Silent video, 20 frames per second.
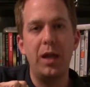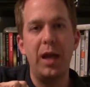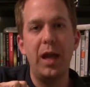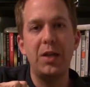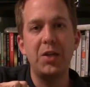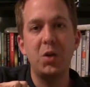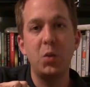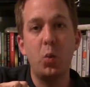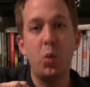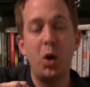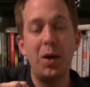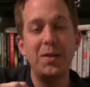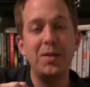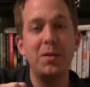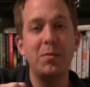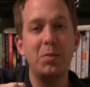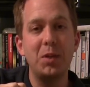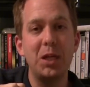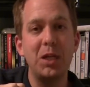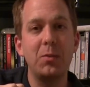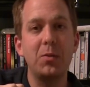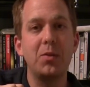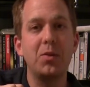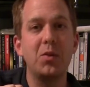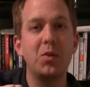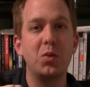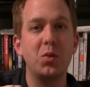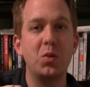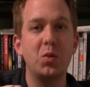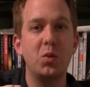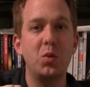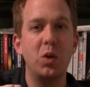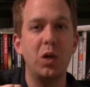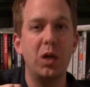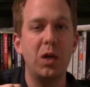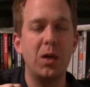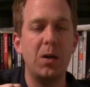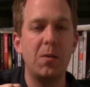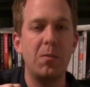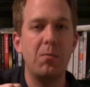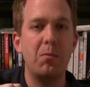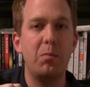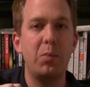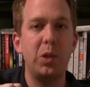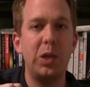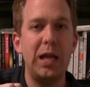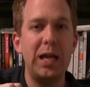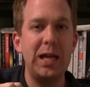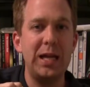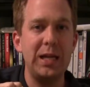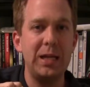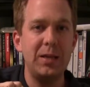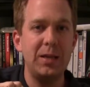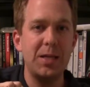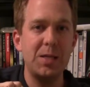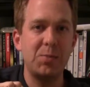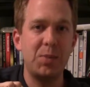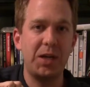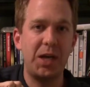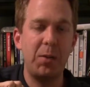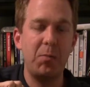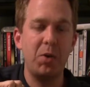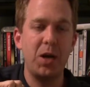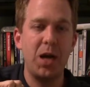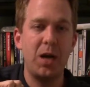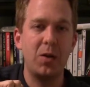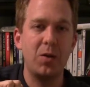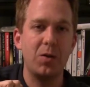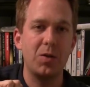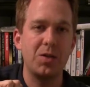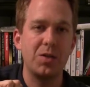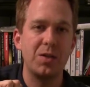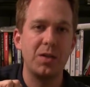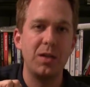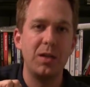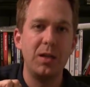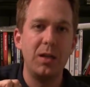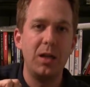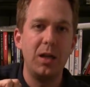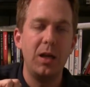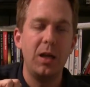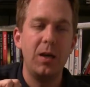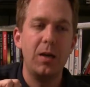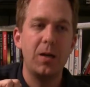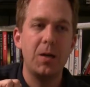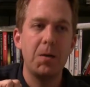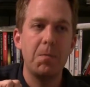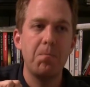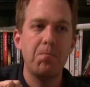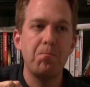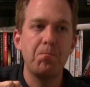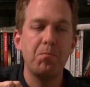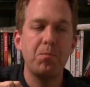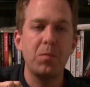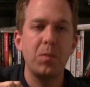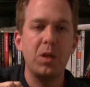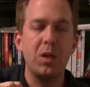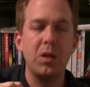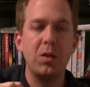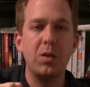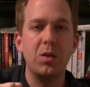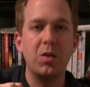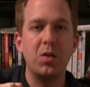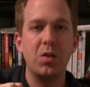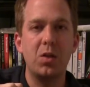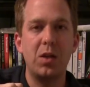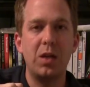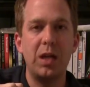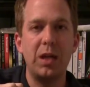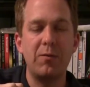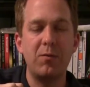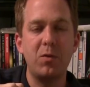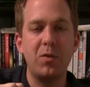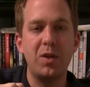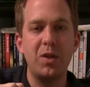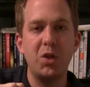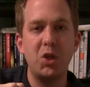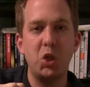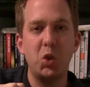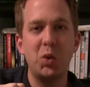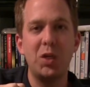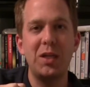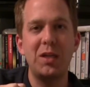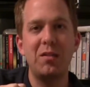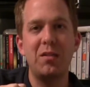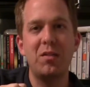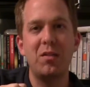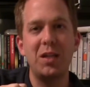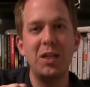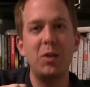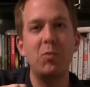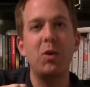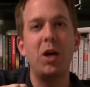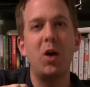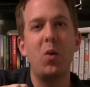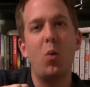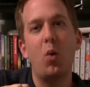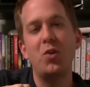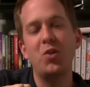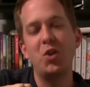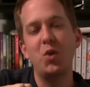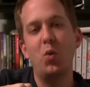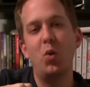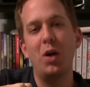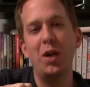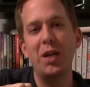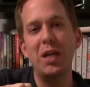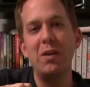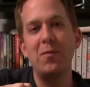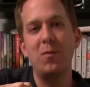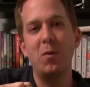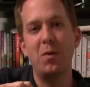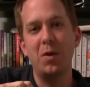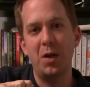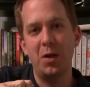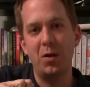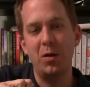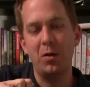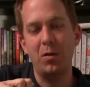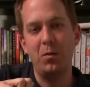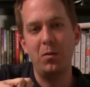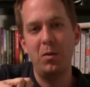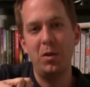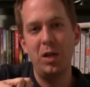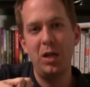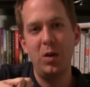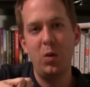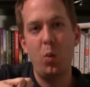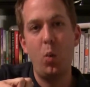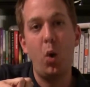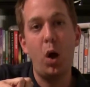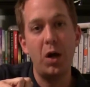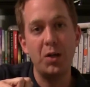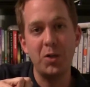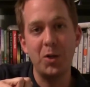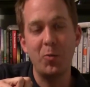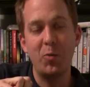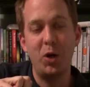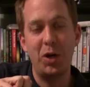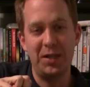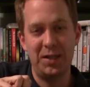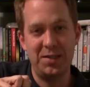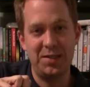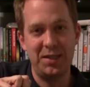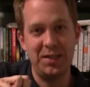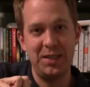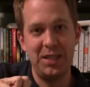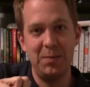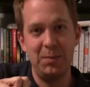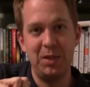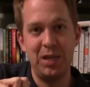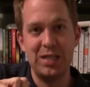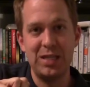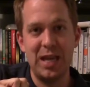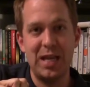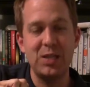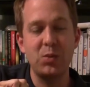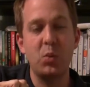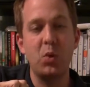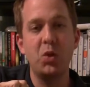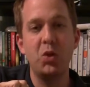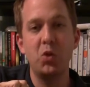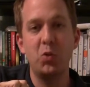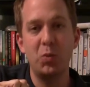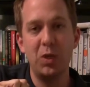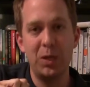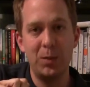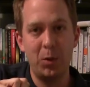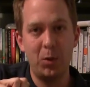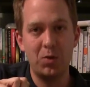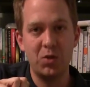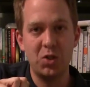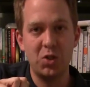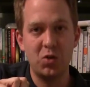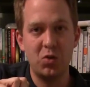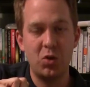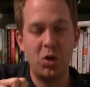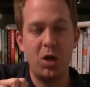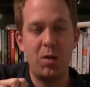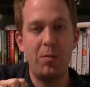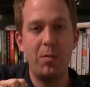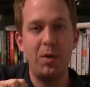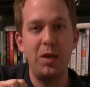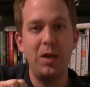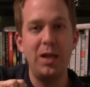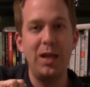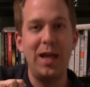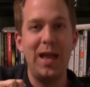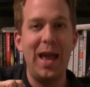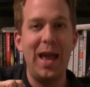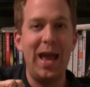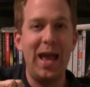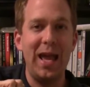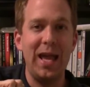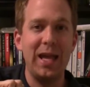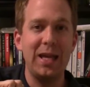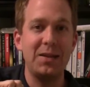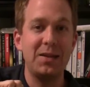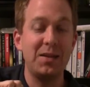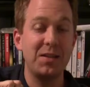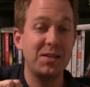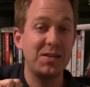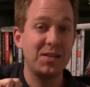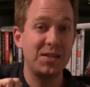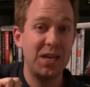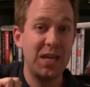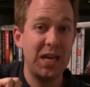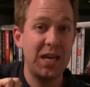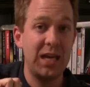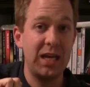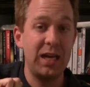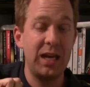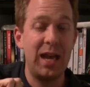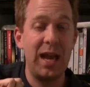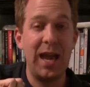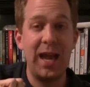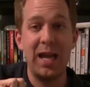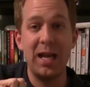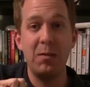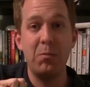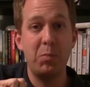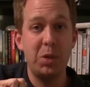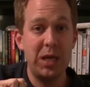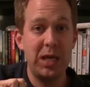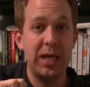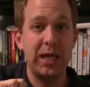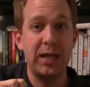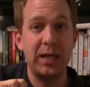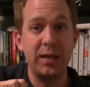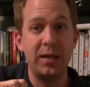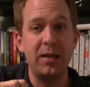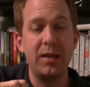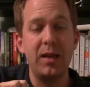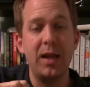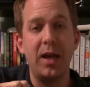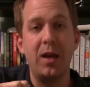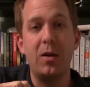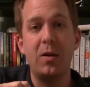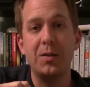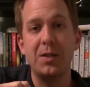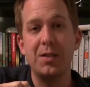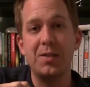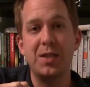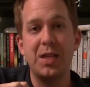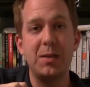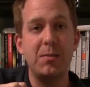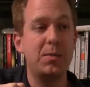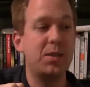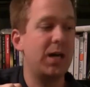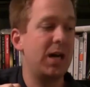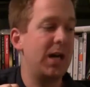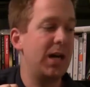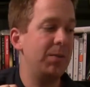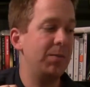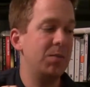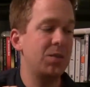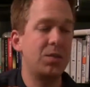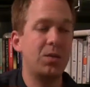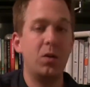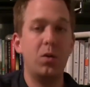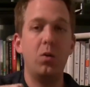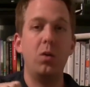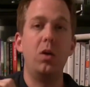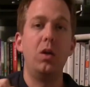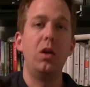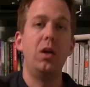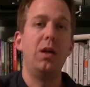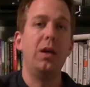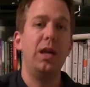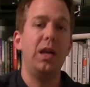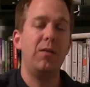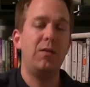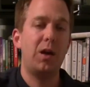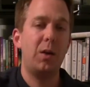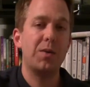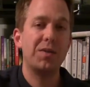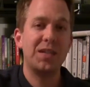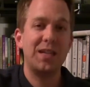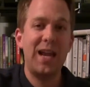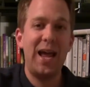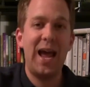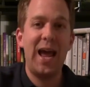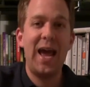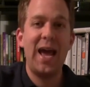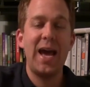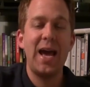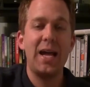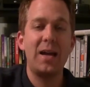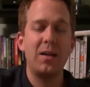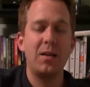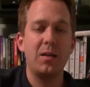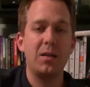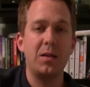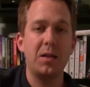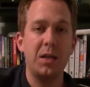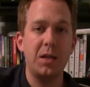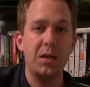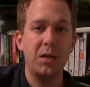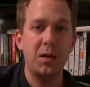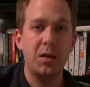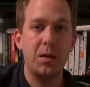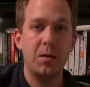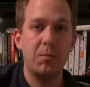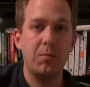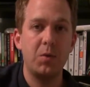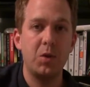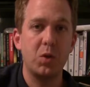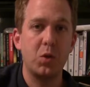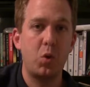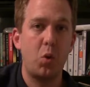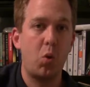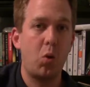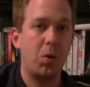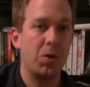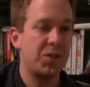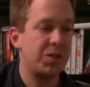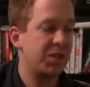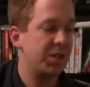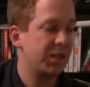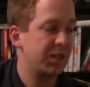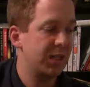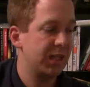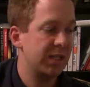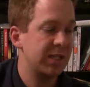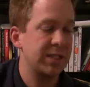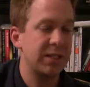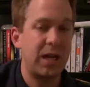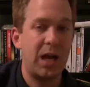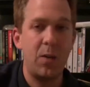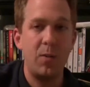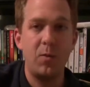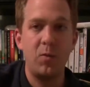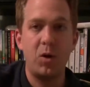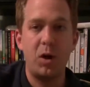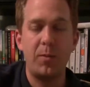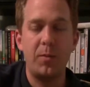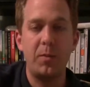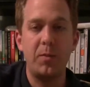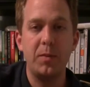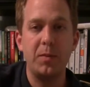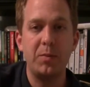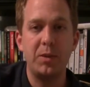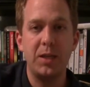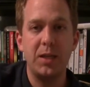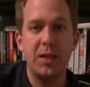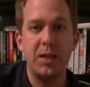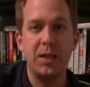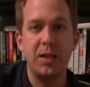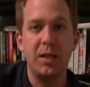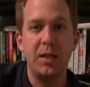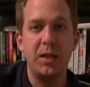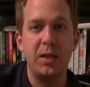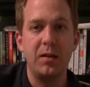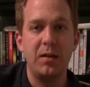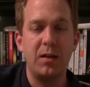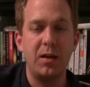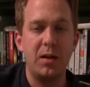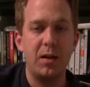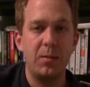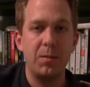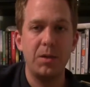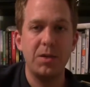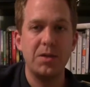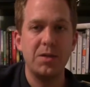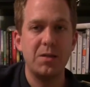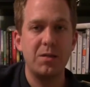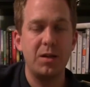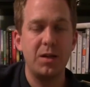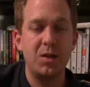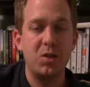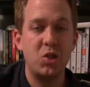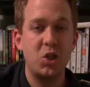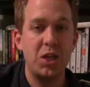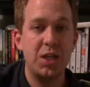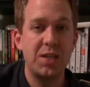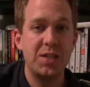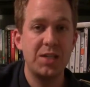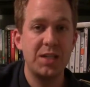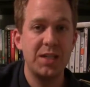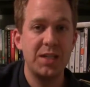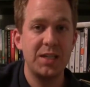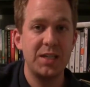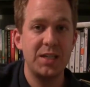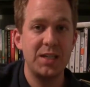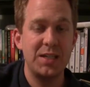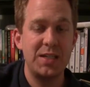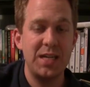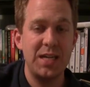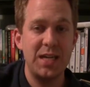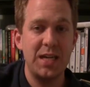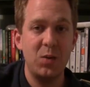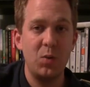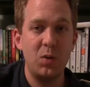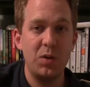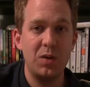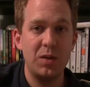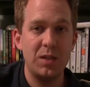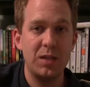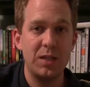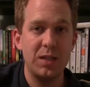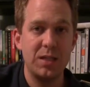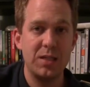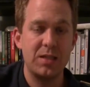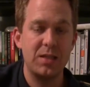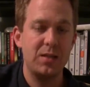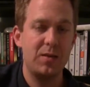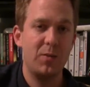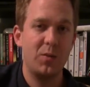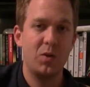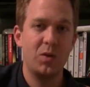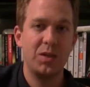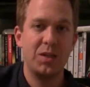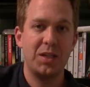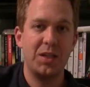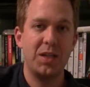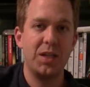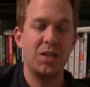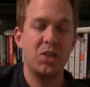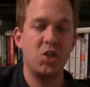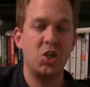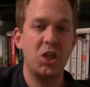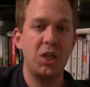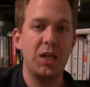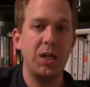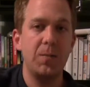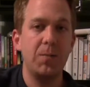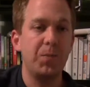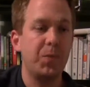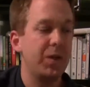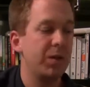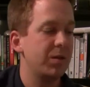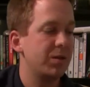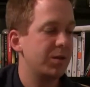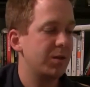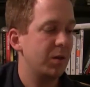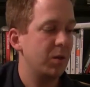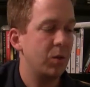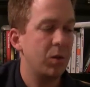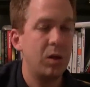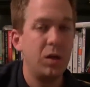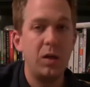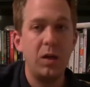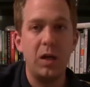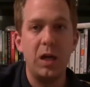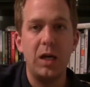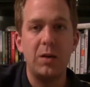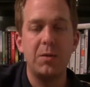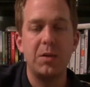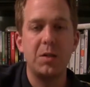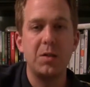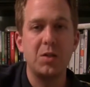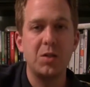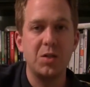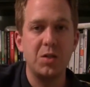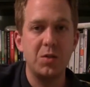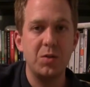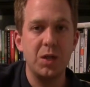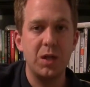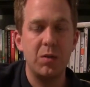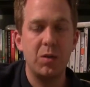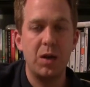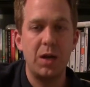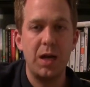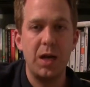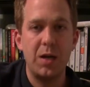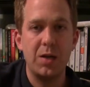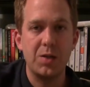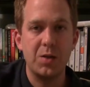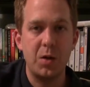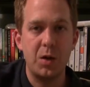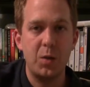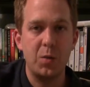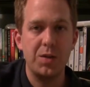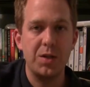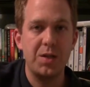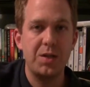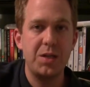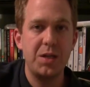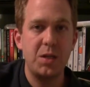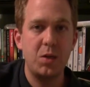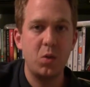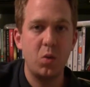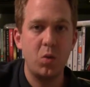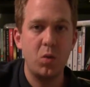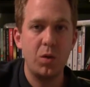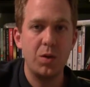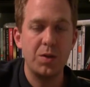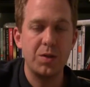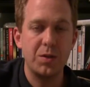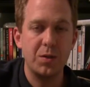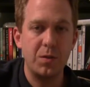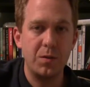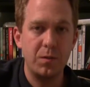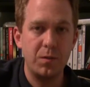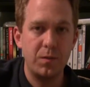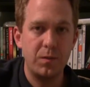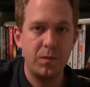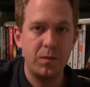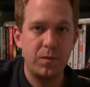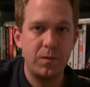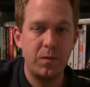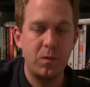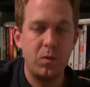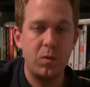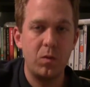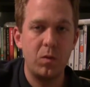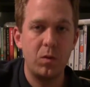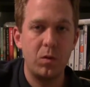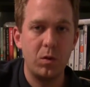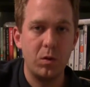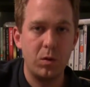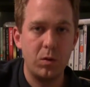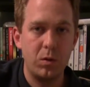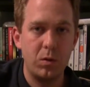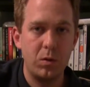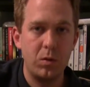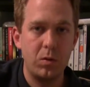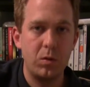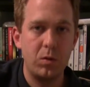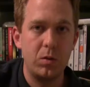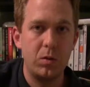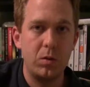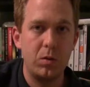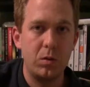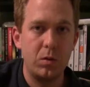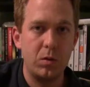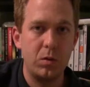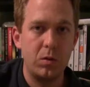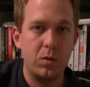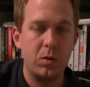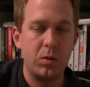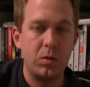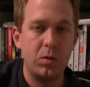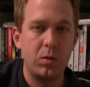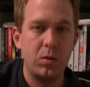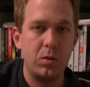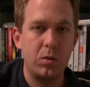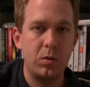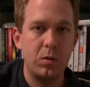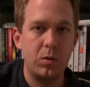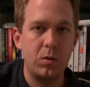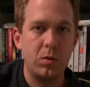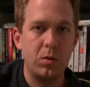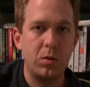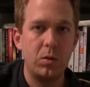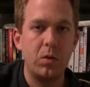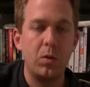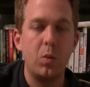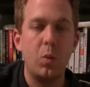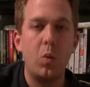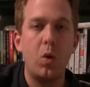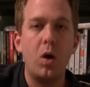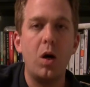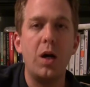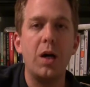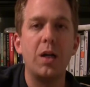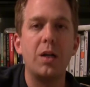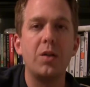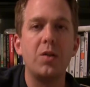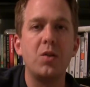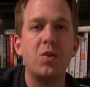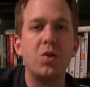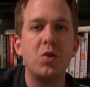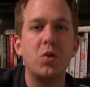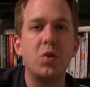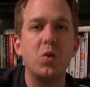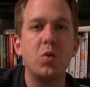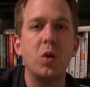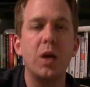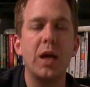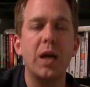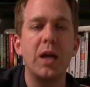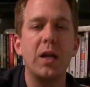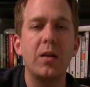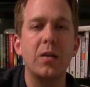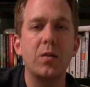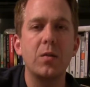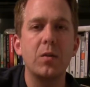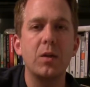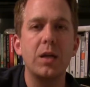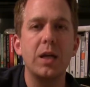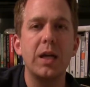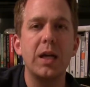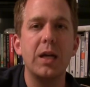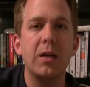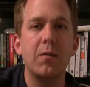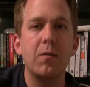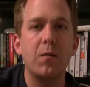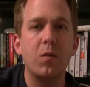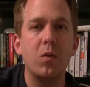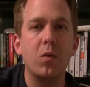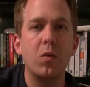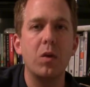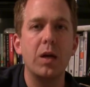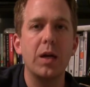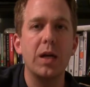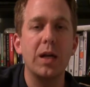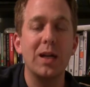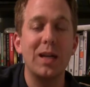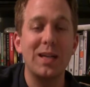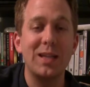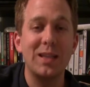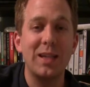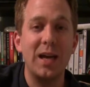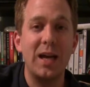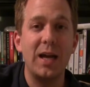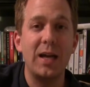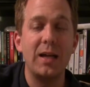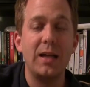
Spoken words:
And you want to be able to play these picking patterns to the level that you can think about what you want to eat for dinner while you're practicing them, because that's when you'll be able to strum and sing and pick all at the same time. So if I was going to add the chords to this, I would probably play a G, C, and a D with this if we're in the key of G. So I'm going to just do that right now, starting with the D chord. So 4, 1, 2, and 3, and 4, and like that.